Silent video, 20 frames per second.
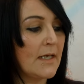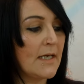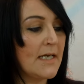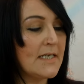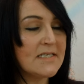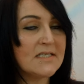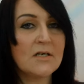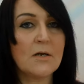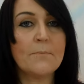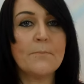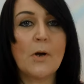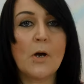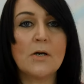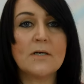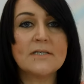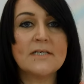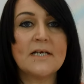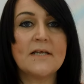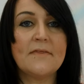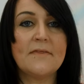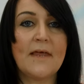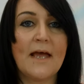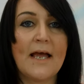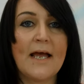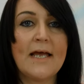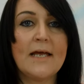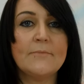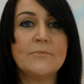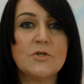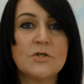it's an unboxing that
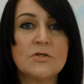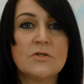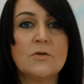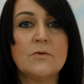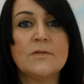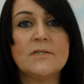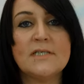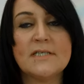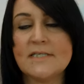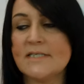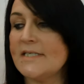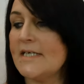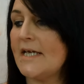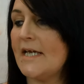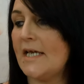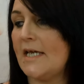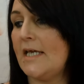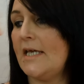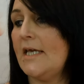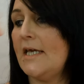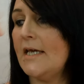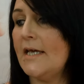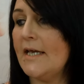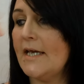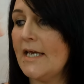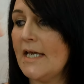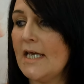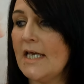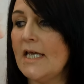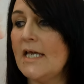I am just going to see
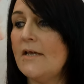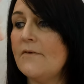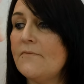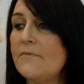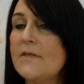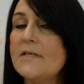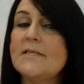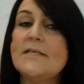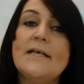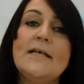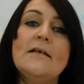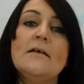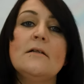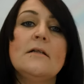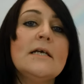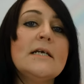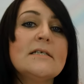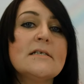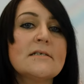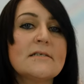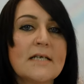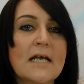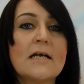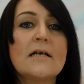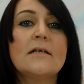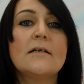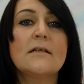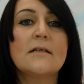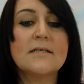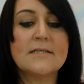if the deal is
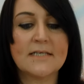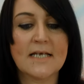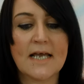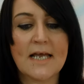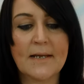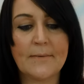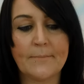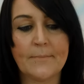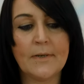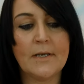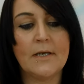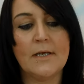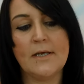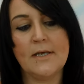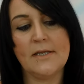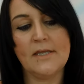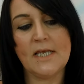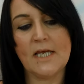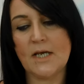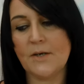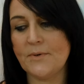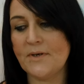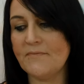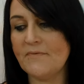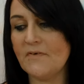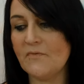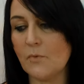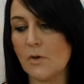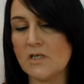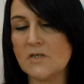exactly the same. Now, if
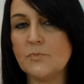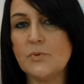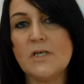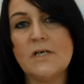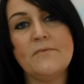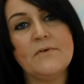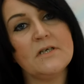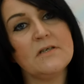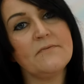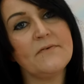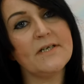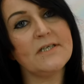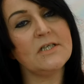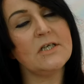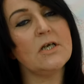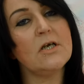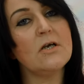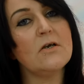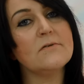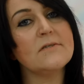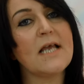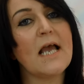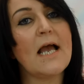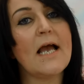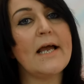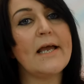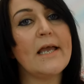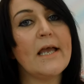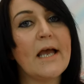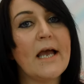you've watched previous videos,
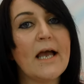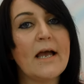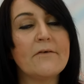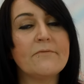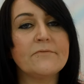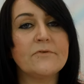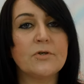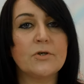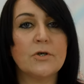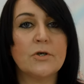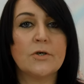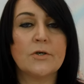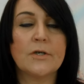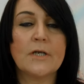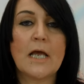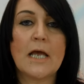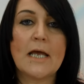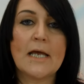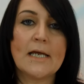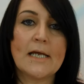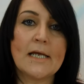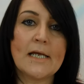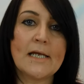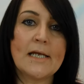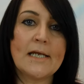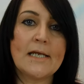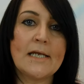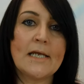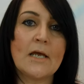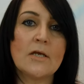I have done
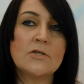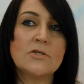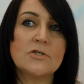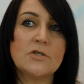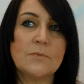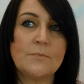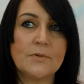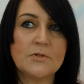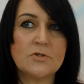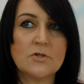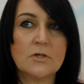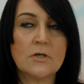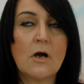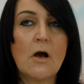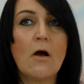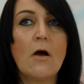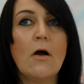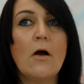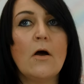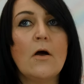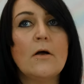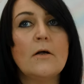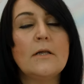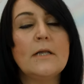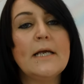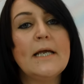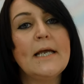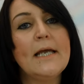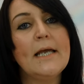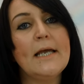a Superdrug haul.